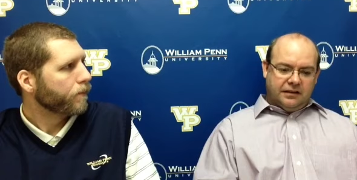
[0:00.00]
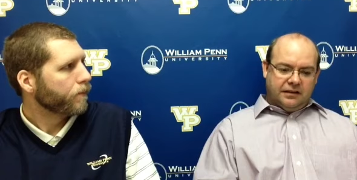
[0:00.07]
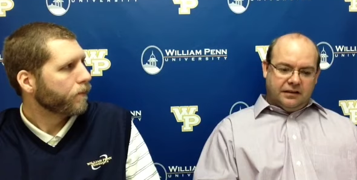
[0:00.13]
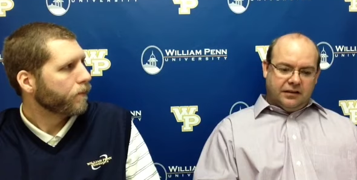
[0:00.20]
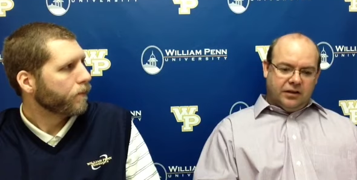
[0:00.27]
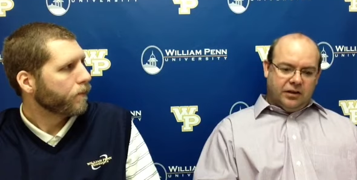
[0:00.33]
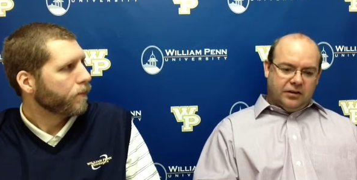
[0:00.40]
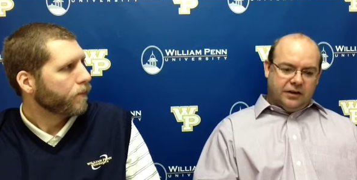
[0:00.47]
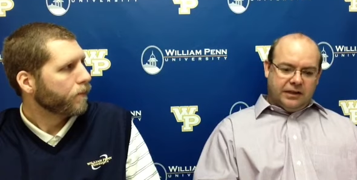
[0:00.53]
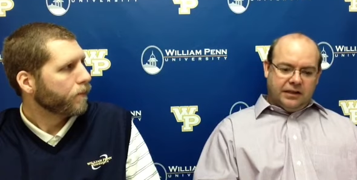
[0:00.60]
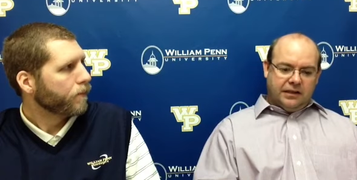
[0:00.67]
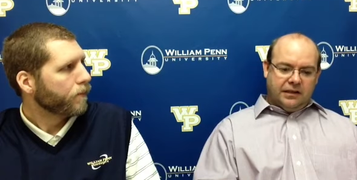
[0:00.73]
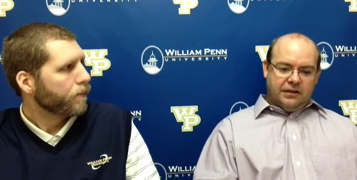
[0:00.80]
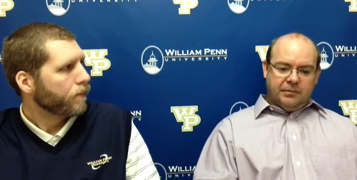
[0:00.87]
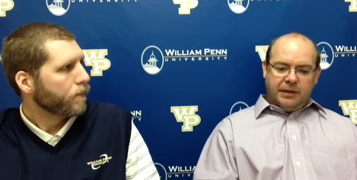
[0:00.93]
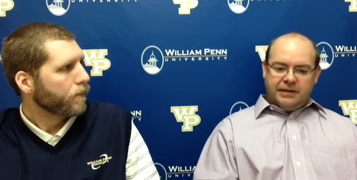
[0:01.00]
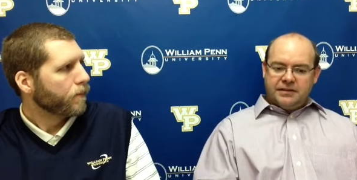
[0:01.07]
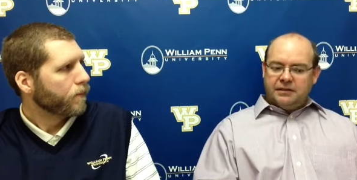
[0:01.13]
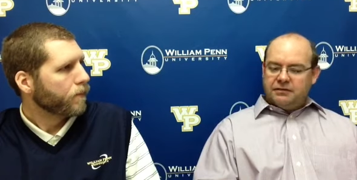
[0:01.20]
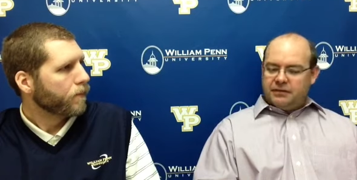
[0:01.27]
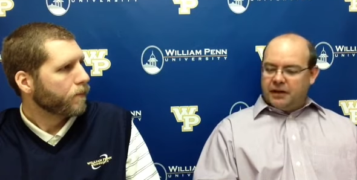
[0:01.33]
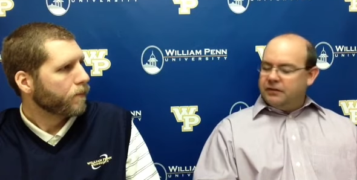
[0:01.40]
Speaker 1: you know it, it,
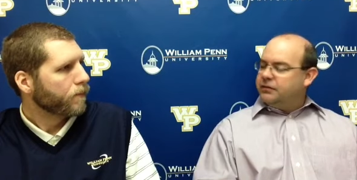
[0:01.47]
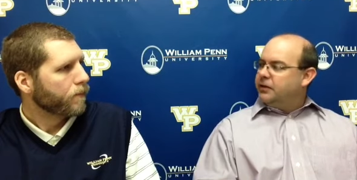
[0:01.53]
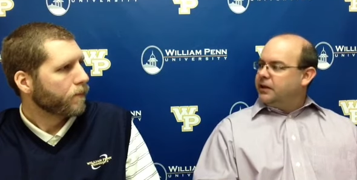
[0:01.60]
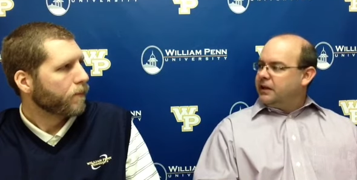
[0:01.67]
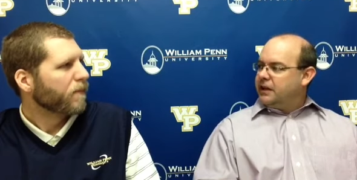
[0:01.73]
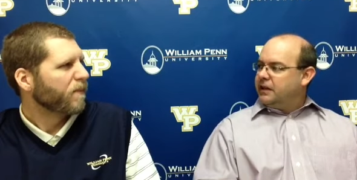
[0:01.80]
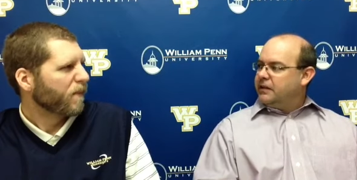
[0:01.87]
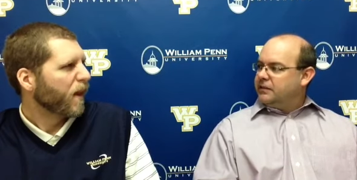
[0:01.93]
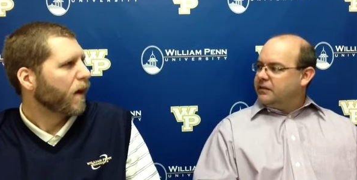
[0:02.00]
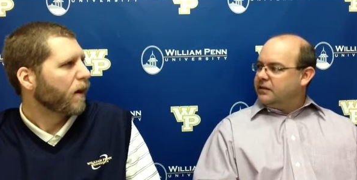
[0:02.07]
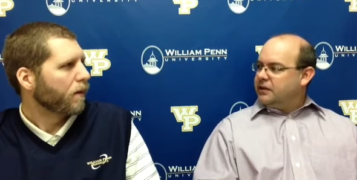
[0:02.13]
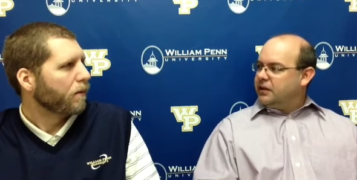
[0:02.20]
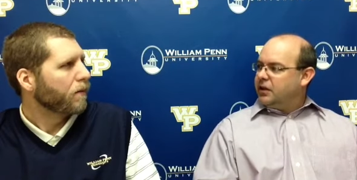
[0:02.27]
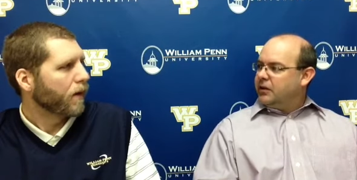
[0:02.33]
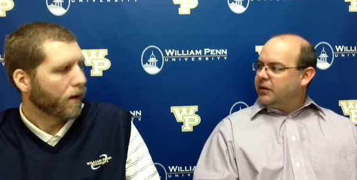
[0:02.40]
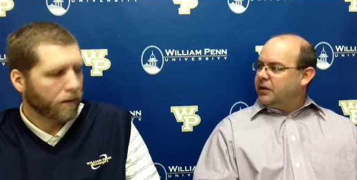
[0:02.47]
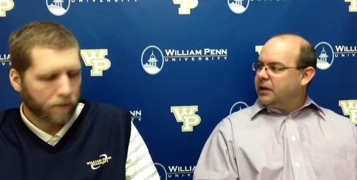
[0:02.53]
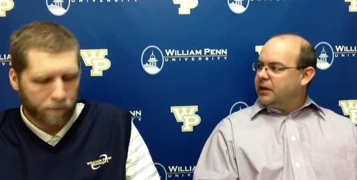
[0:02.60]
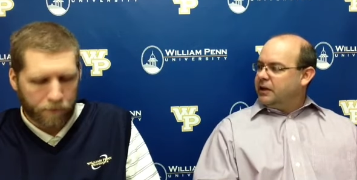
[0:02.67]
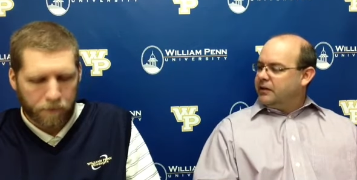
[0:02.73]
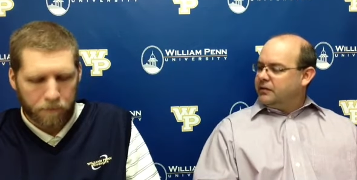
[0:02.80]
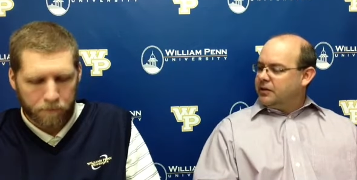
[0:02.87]
makes it fun for the kids. Yeah. You know yeah,
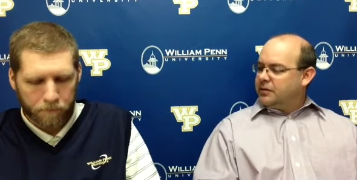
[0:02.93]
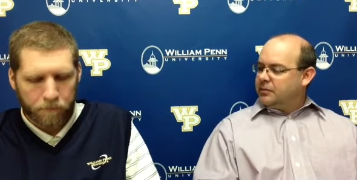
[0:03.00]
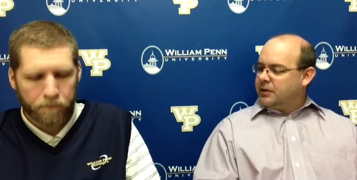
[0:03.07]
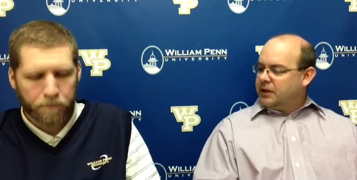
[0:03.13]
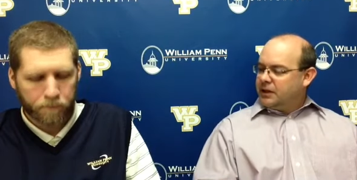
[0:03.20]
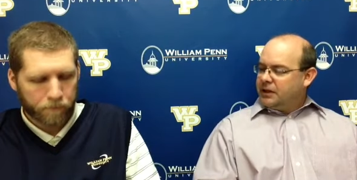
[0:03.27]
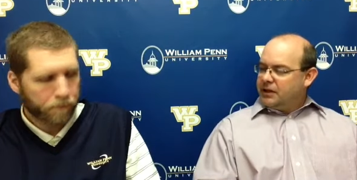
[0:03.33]
it gives them.